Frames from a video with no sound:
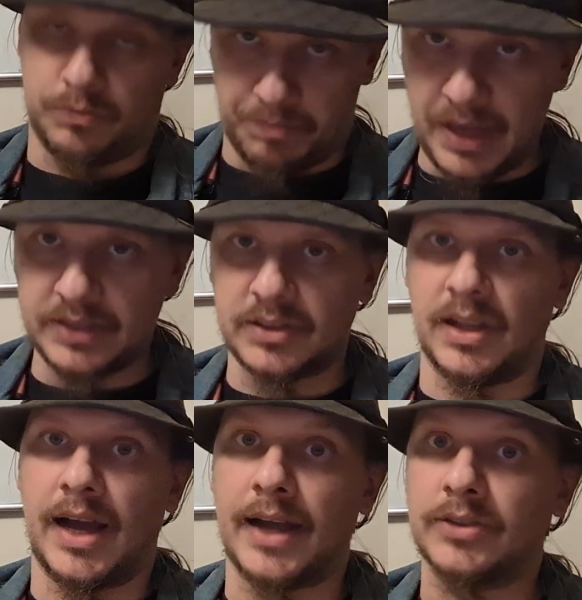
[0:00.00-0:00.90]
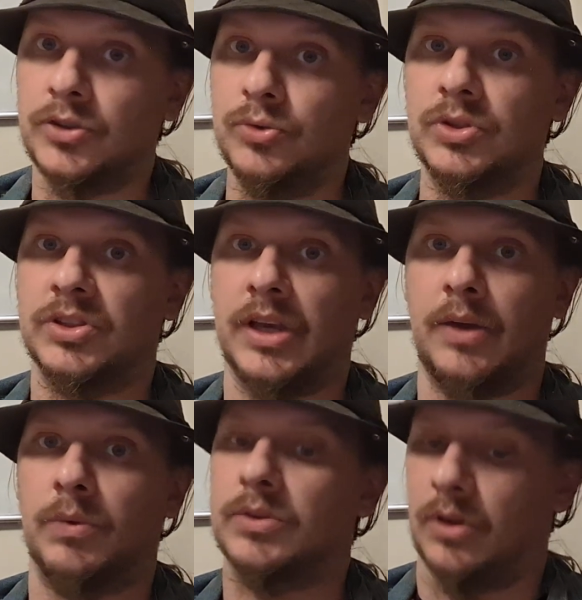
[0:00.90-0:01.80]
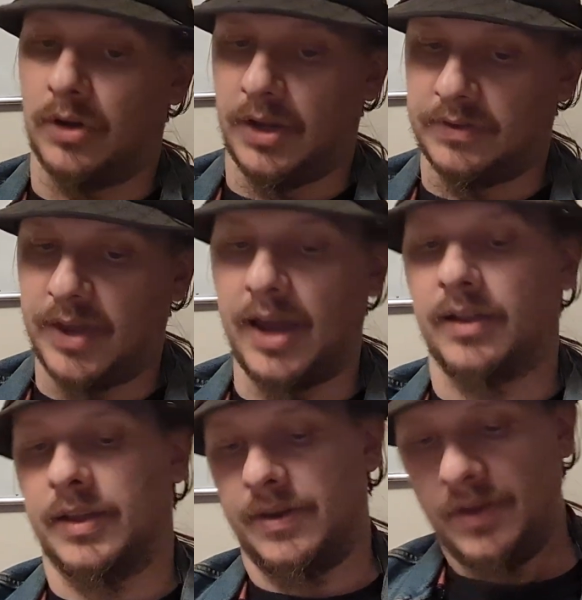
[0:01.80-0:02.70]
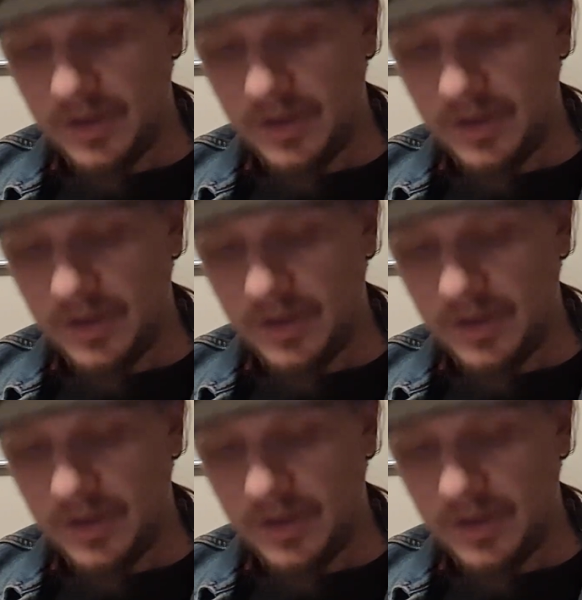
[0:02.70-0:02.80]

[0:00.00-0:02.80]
base class, you just get what's called a talent.